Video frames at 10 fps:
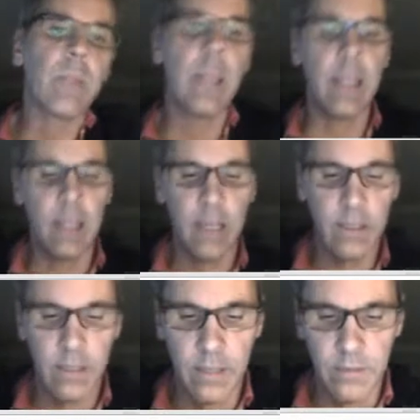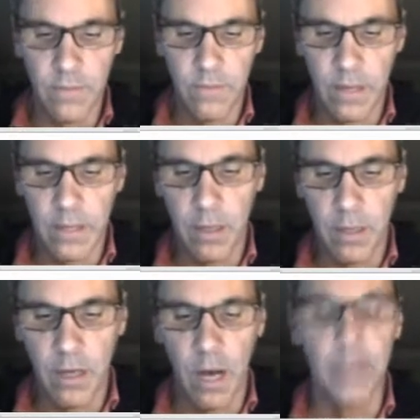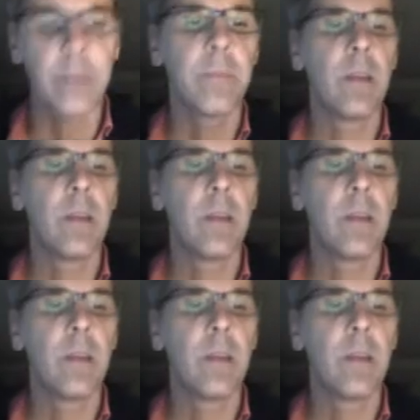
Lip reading: And then if I hit my comma,